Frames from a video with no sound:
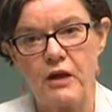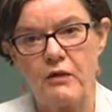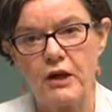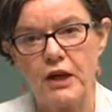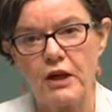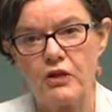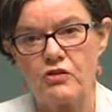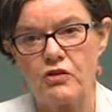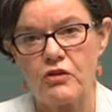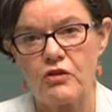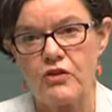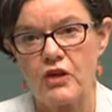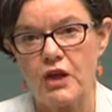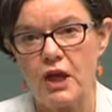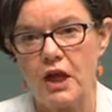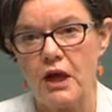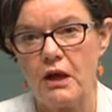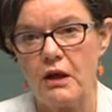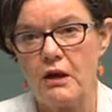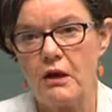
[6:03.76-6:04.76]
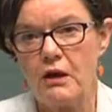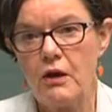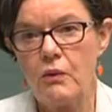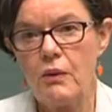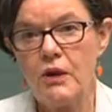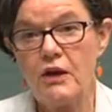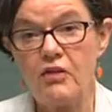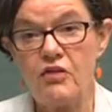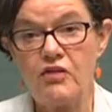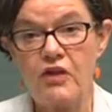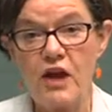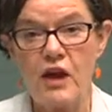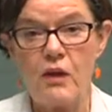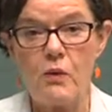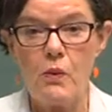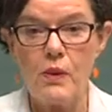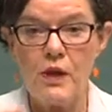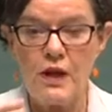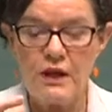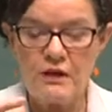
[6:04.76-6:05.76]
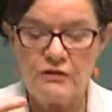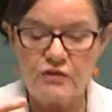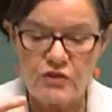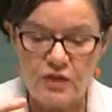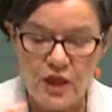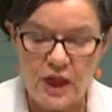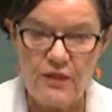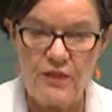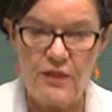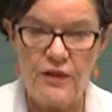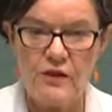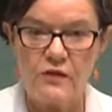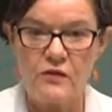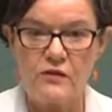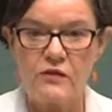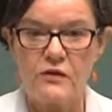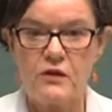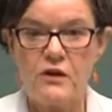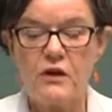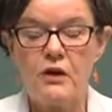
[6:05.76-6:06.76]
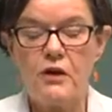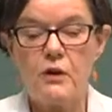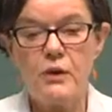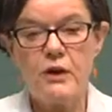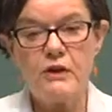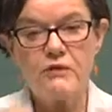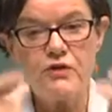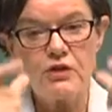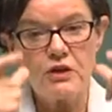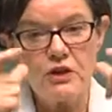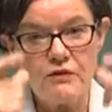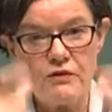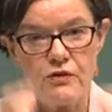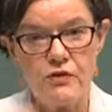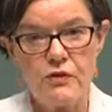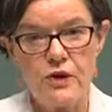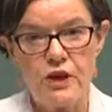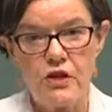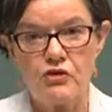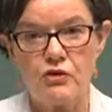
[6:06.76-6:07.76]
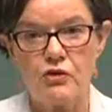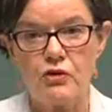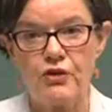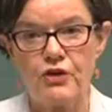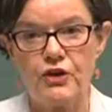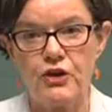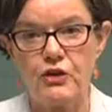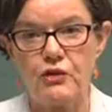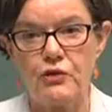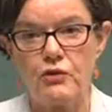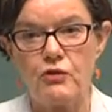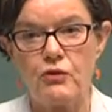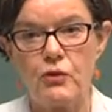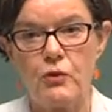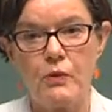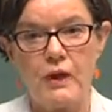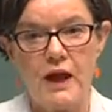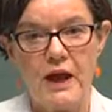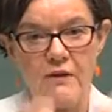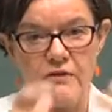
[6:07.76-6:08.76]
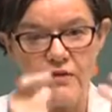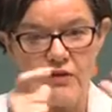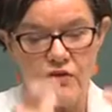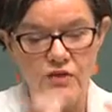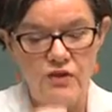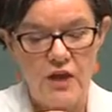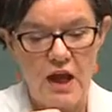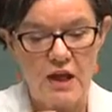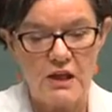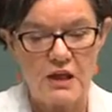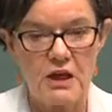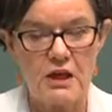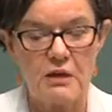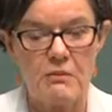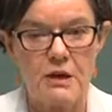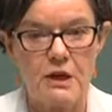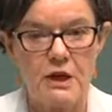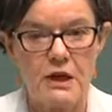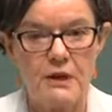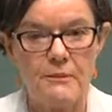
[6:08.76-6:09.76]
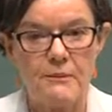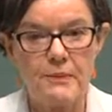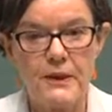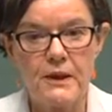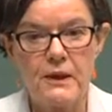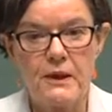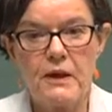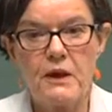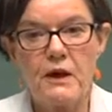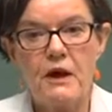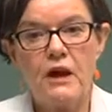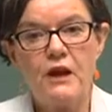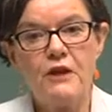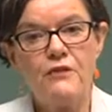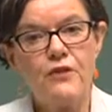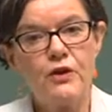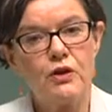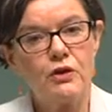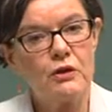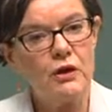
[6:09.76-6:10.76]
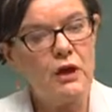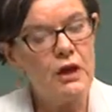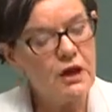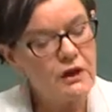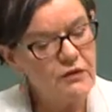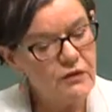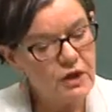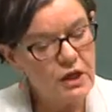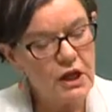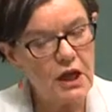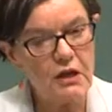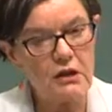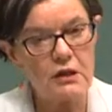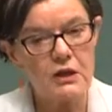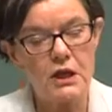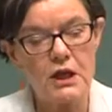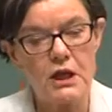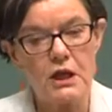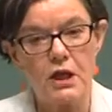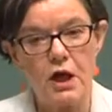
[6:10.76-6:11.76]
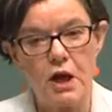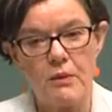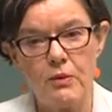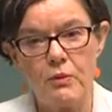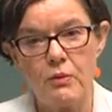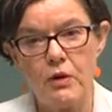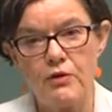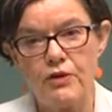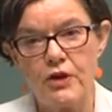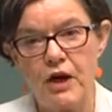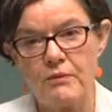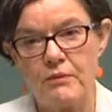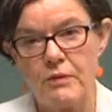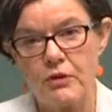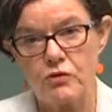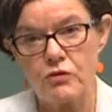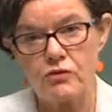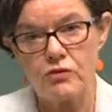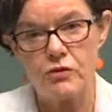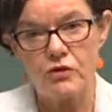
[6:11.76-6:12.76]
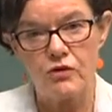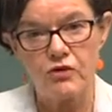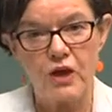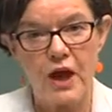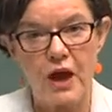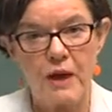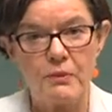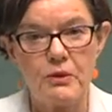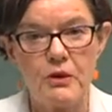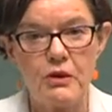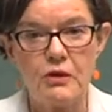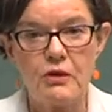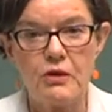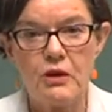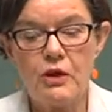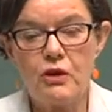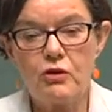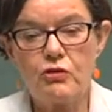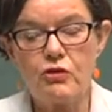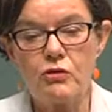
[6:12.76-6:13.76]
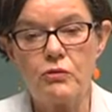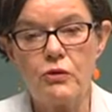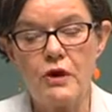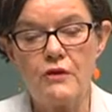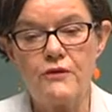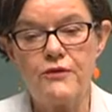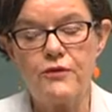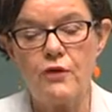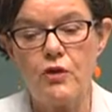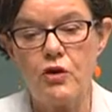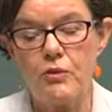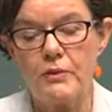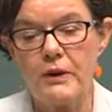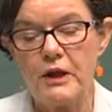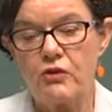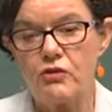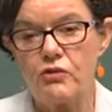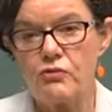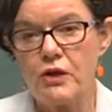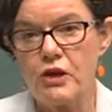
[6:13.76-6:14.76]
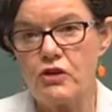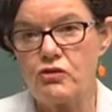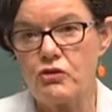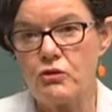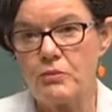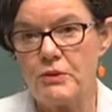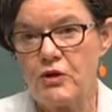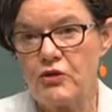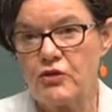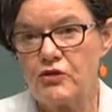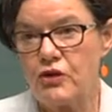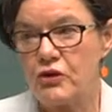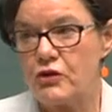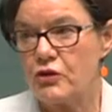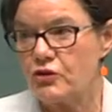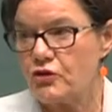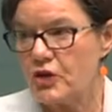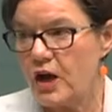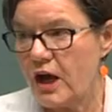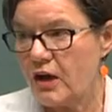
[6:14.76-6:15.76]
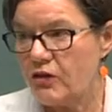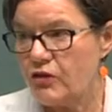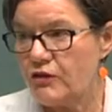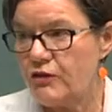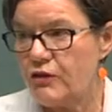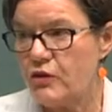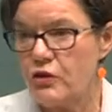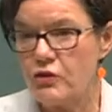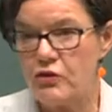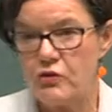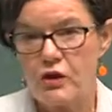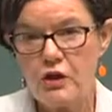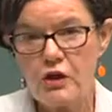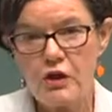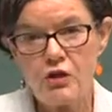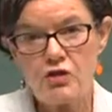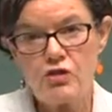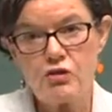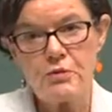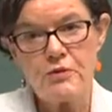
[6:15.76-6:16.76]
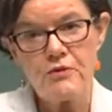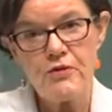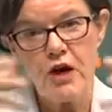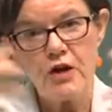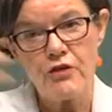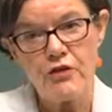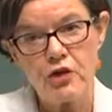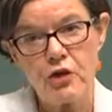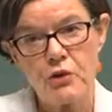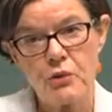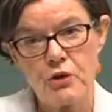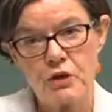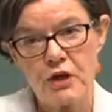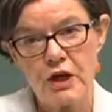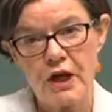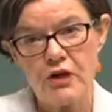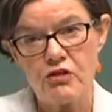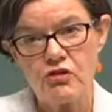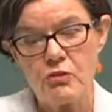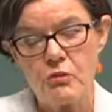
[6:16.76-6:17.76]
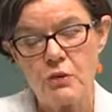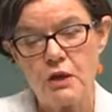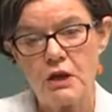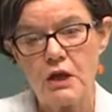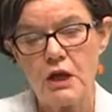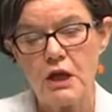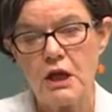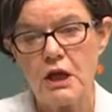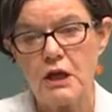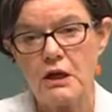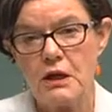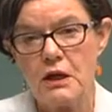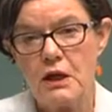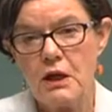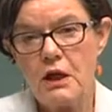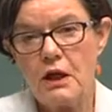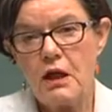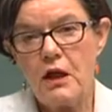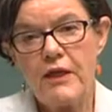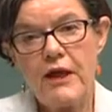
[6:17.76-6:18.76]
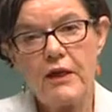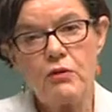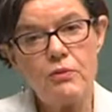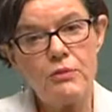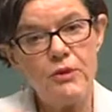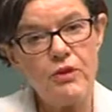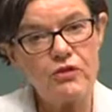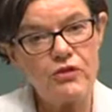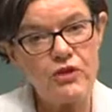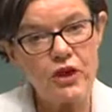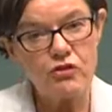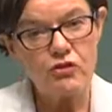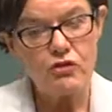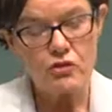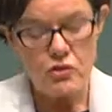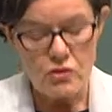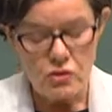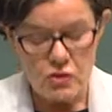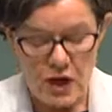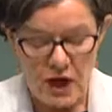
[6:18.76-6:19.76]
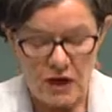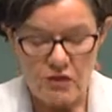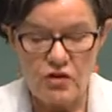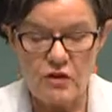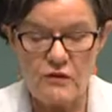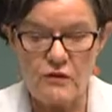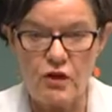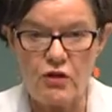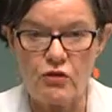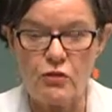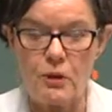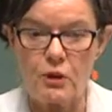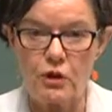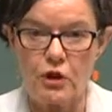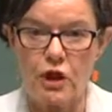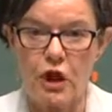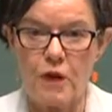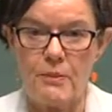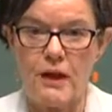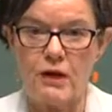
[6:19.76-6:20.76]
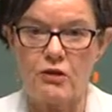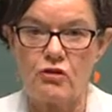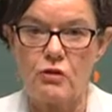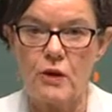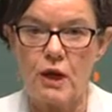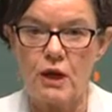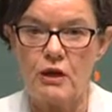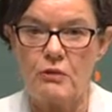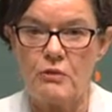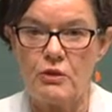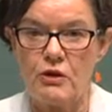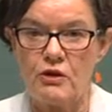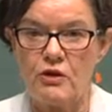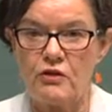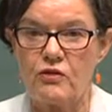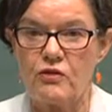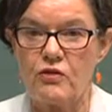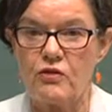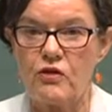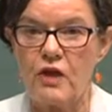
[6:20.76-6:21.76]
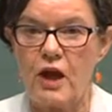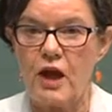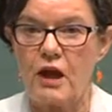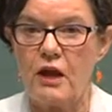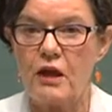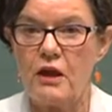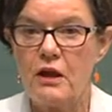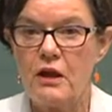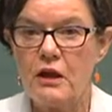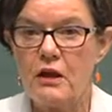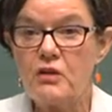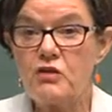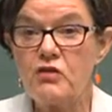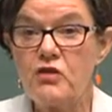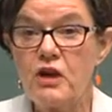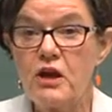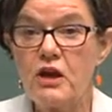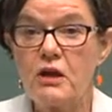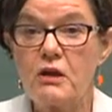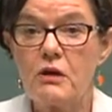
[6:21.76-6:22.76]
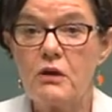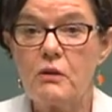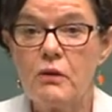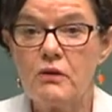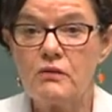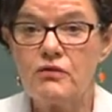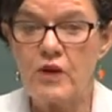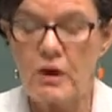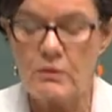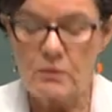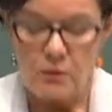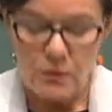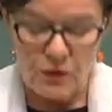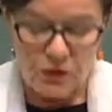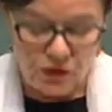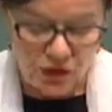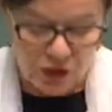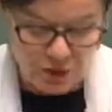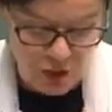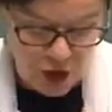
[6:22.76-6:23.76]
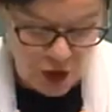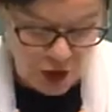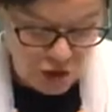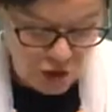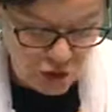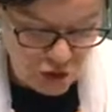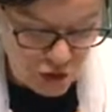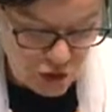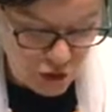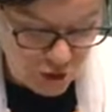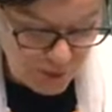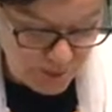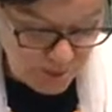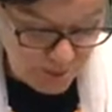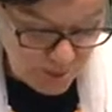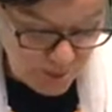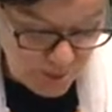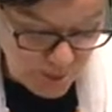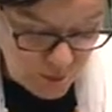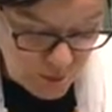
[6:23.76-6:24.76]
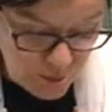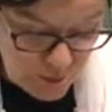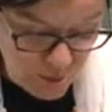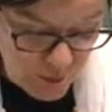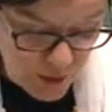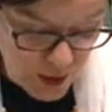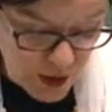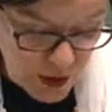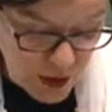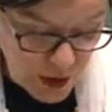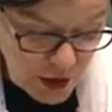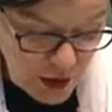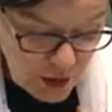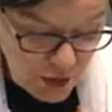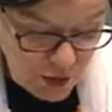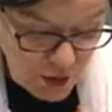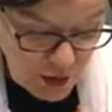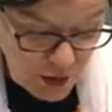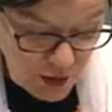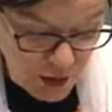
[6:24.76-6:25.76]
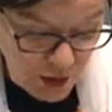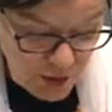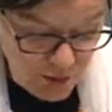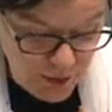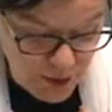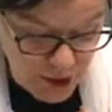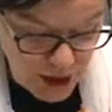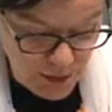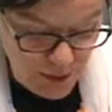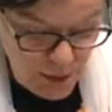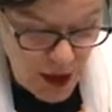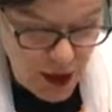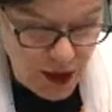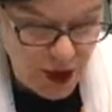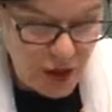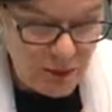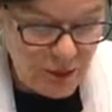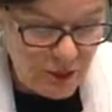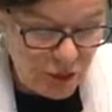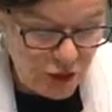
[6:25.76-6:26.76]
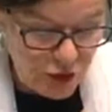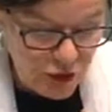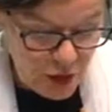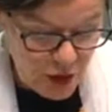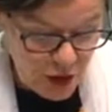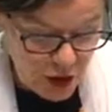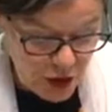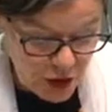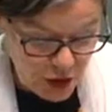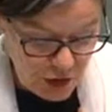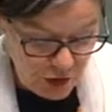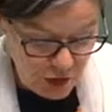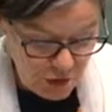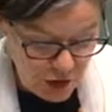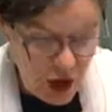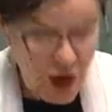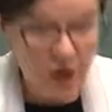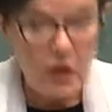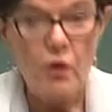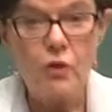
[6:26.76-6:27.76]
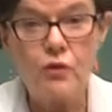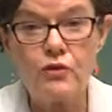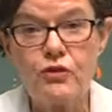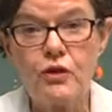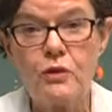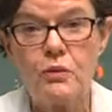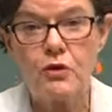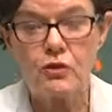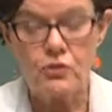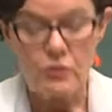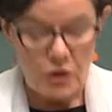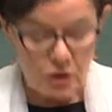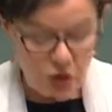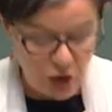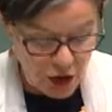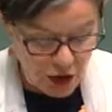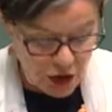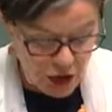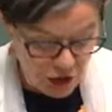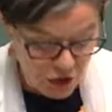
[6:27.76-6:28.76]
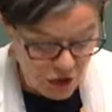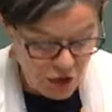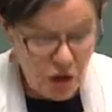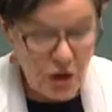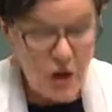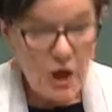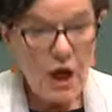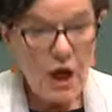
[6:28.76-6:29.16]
our electorates again, we can say we have done this, we have delivered regional deals, we have the standing committee. And if we could even get the Commonwealth Government through its cabinet to reform its regional ministerial task force to provide the coordination we need, they would be such good activities we could go back to our communities and say, tick, we've done what we said we're going to do. So, in bringing my comments to a close, I also want to acknowledge